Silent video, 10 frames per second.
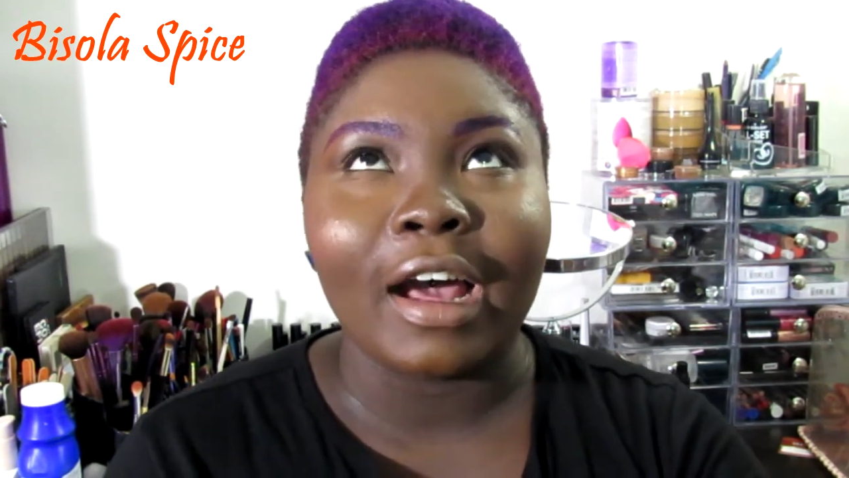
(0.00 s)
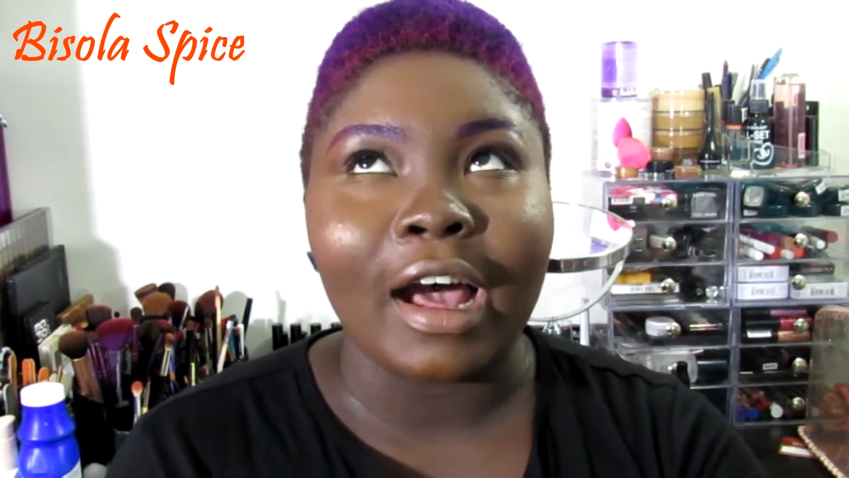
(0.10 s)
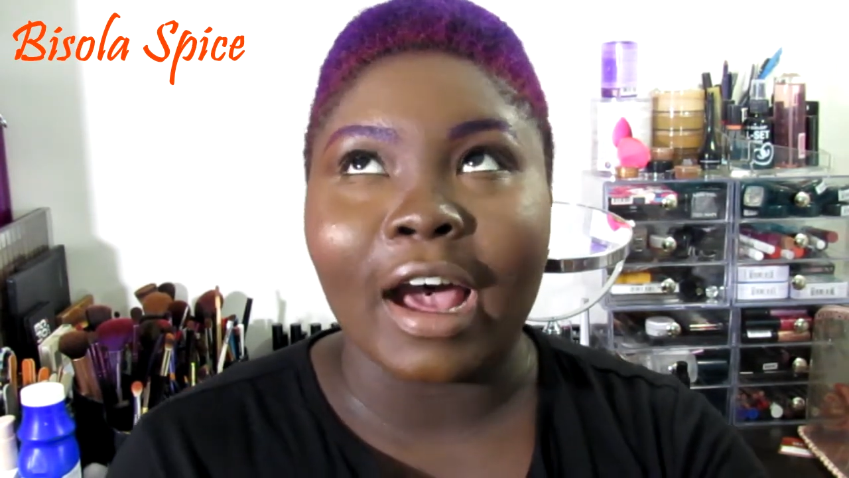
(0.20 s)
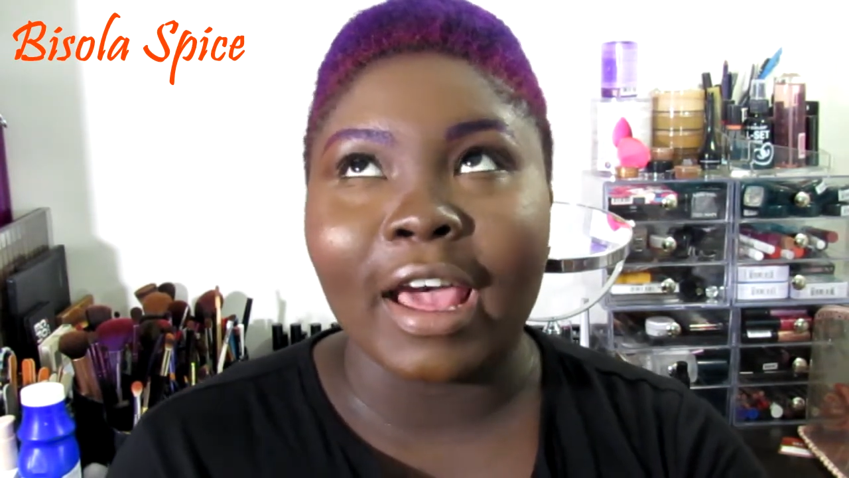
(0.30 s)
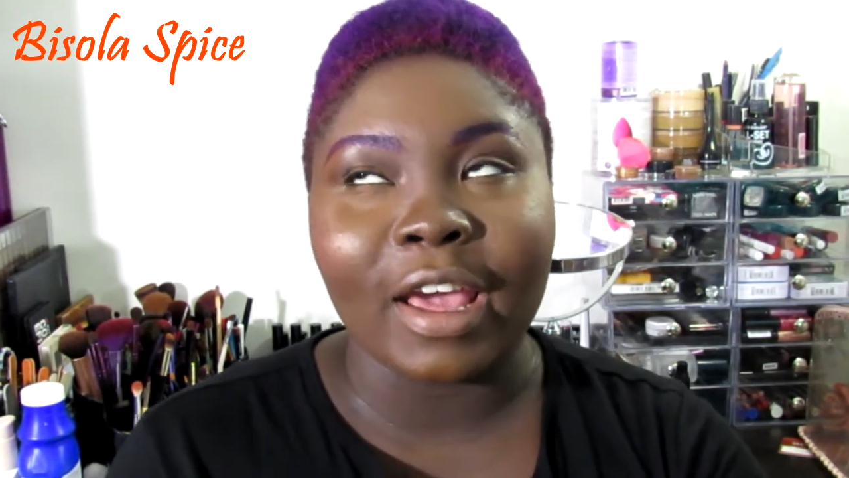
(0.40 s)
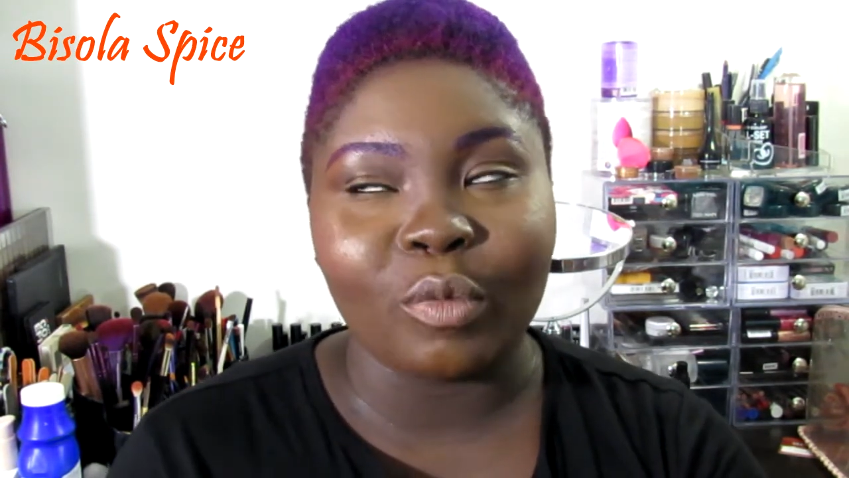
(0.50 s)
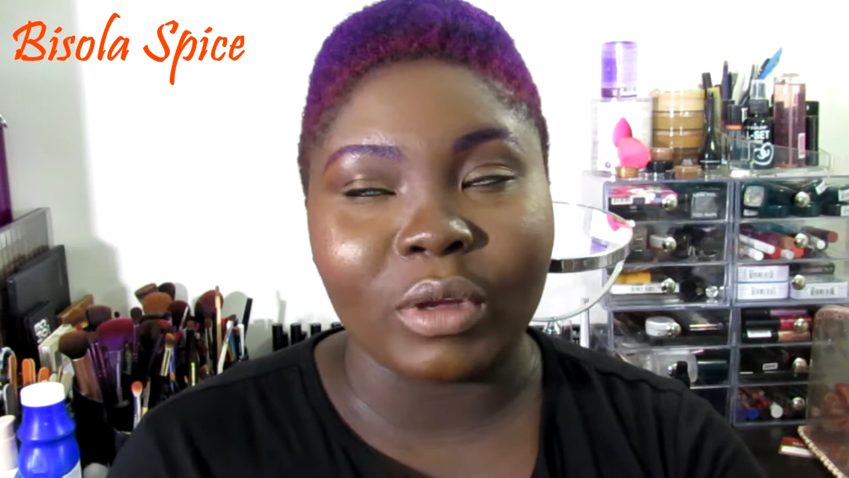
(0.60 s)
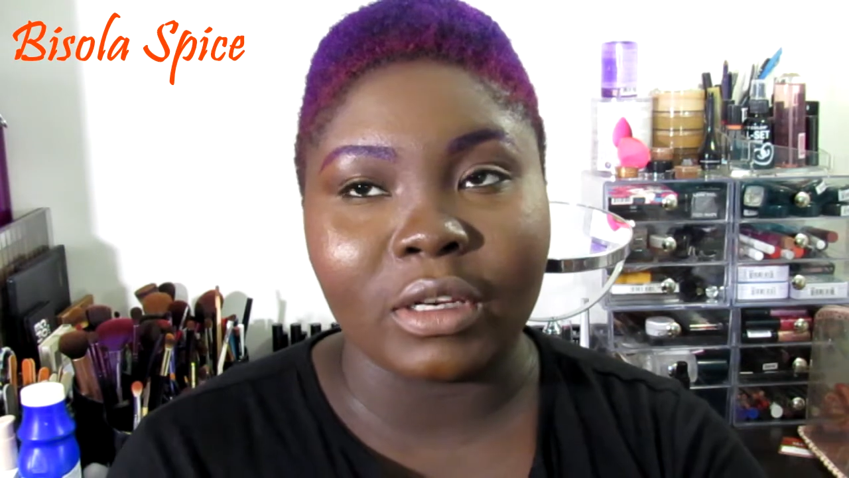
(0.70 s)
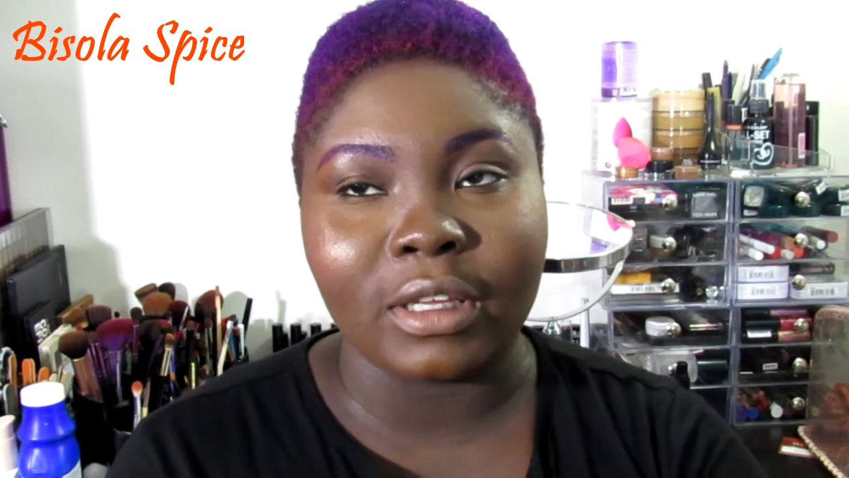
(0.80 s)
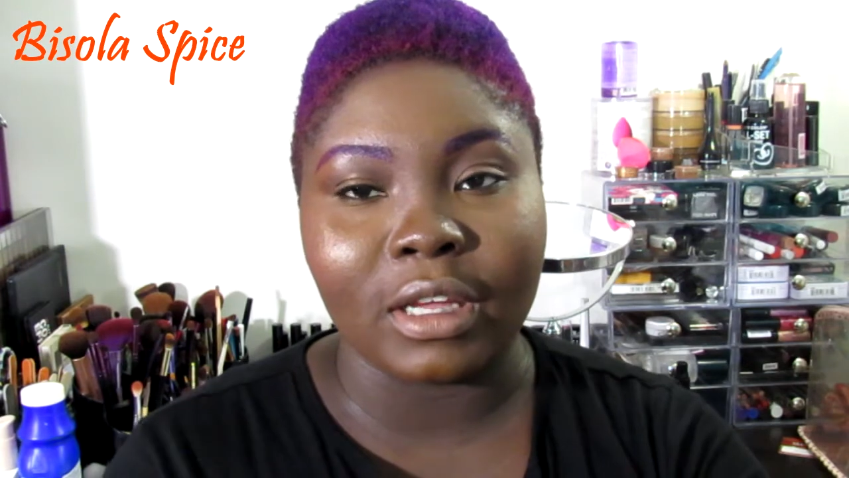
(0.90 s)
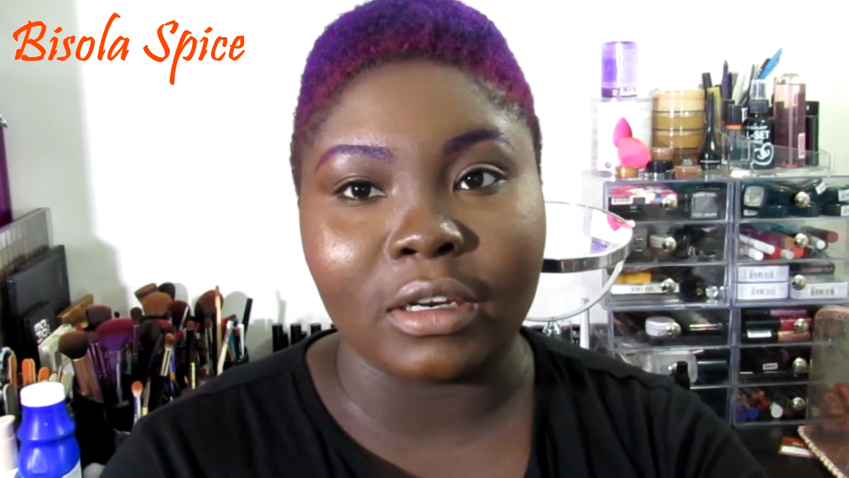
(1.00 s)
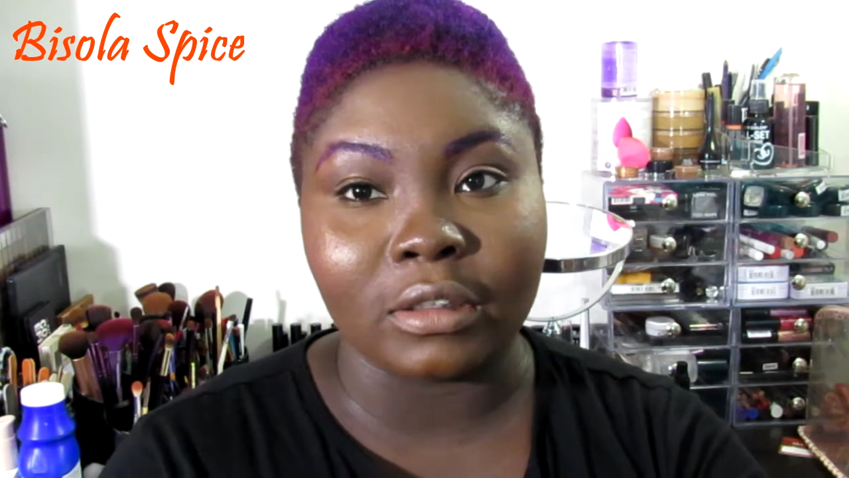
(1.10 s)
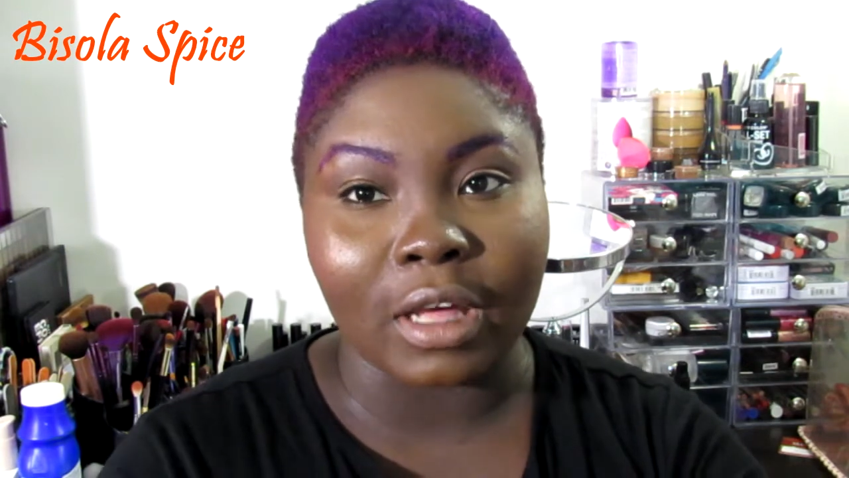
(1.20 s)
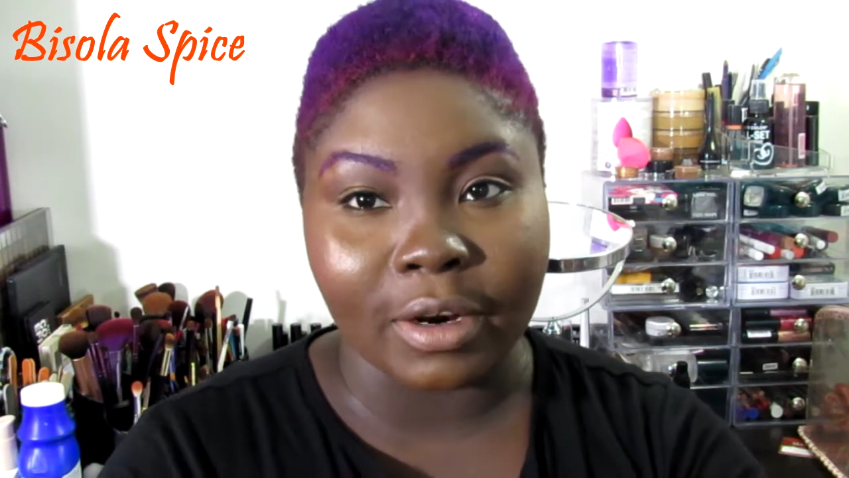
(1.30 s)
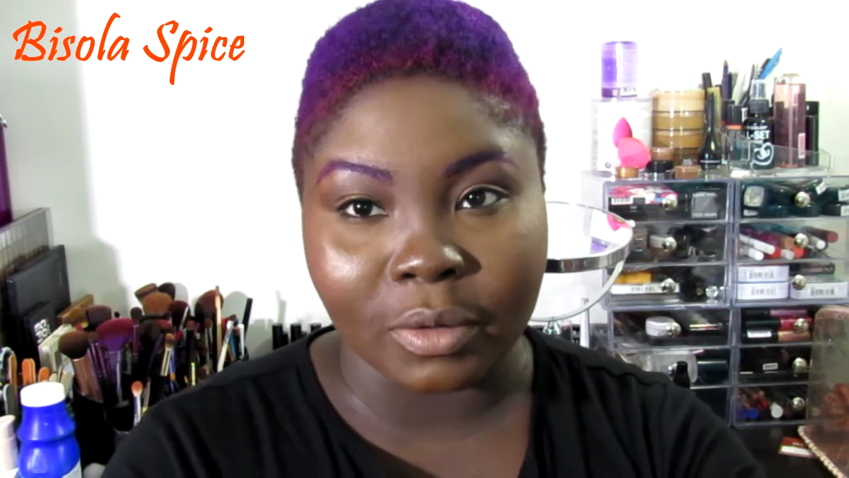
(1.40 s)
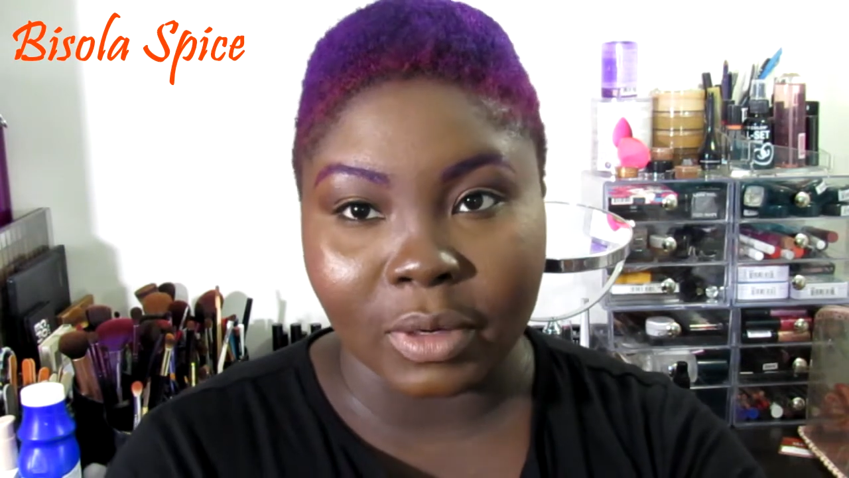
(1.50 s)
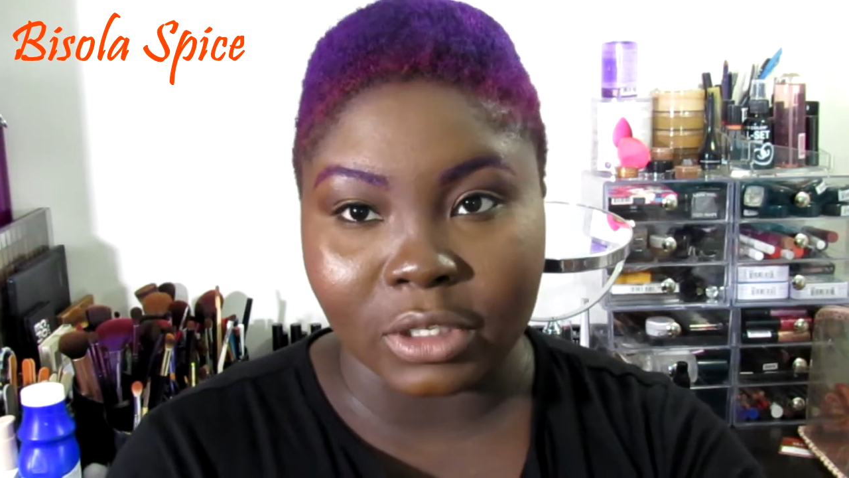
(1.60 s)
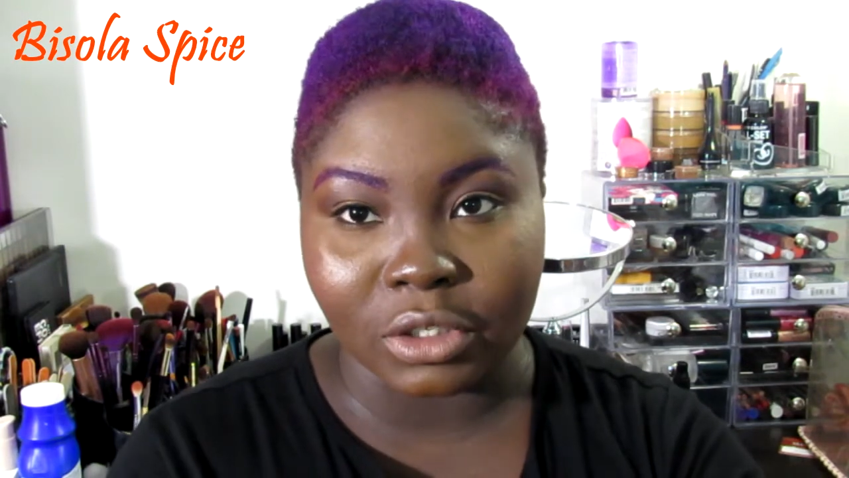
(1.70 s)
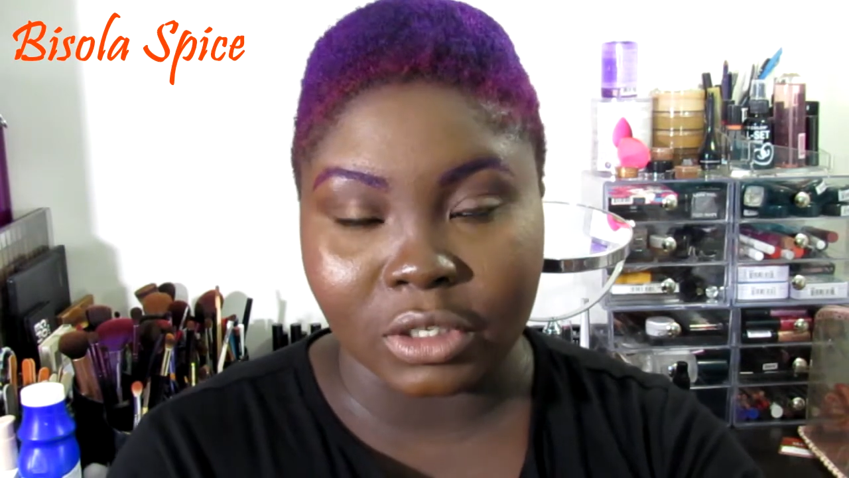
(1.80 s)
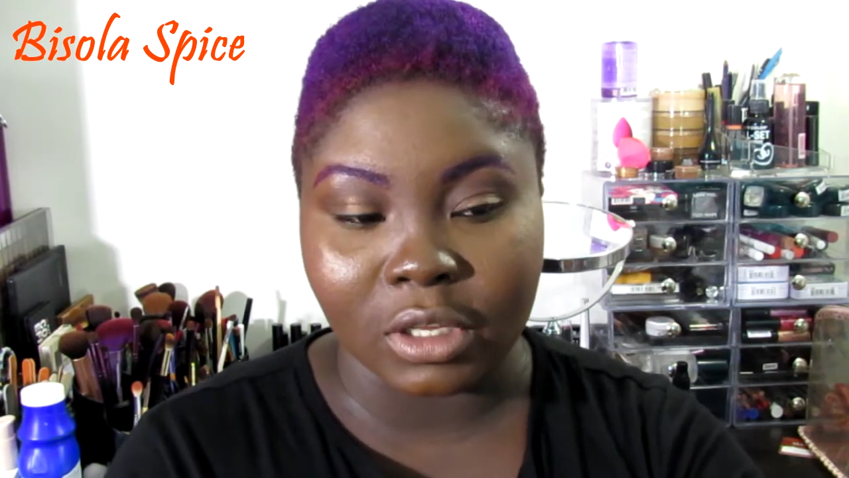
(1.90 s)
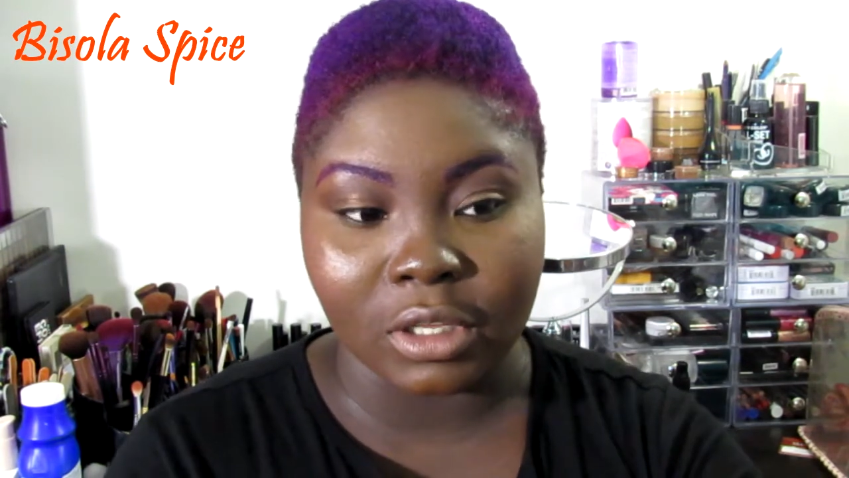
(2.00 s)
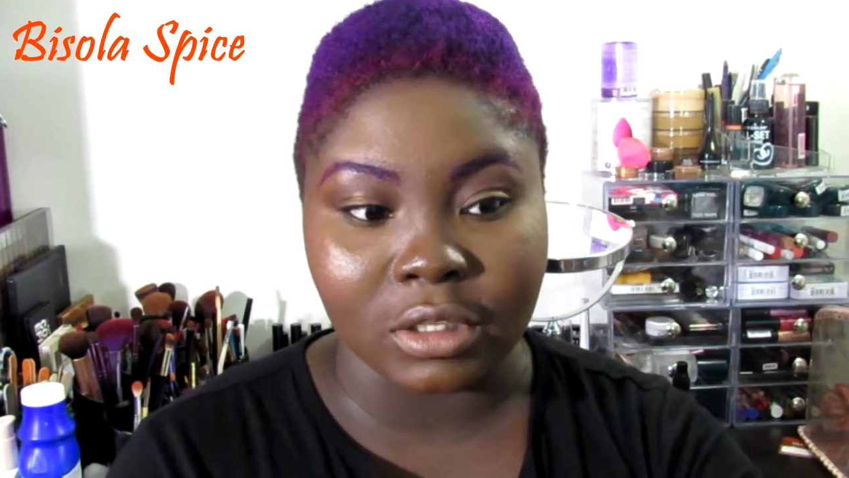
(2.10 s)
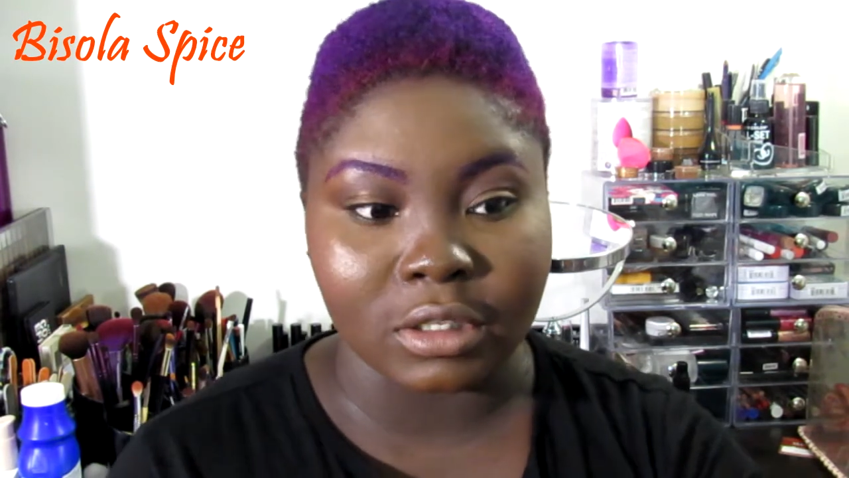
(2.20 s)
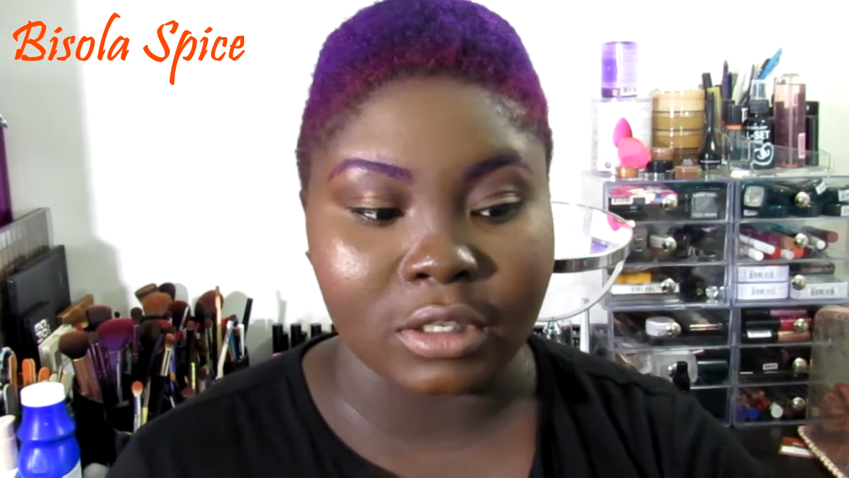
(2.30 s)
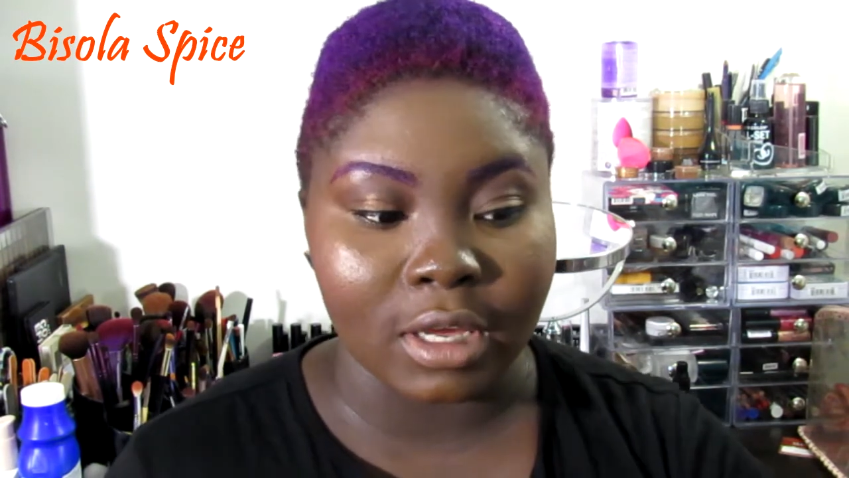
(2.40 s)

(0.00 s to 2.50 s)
I have been getting a lot of questions